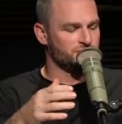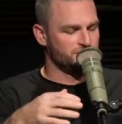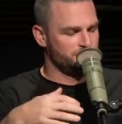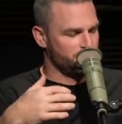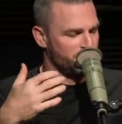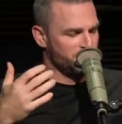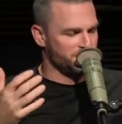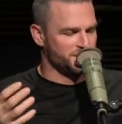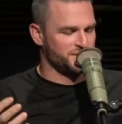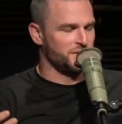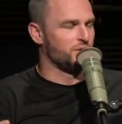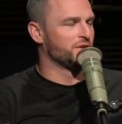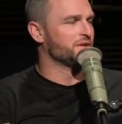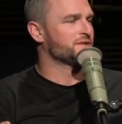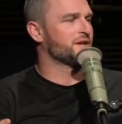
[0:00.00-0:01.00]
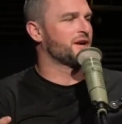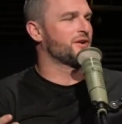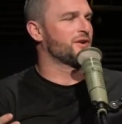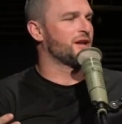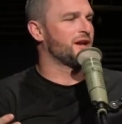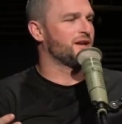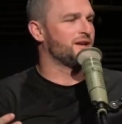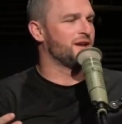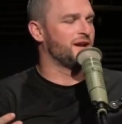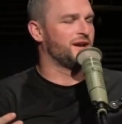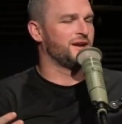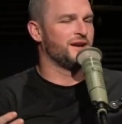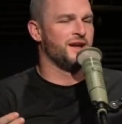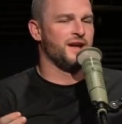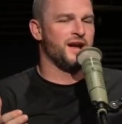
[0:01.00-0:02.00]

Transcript: for instance, the whole entire leg day,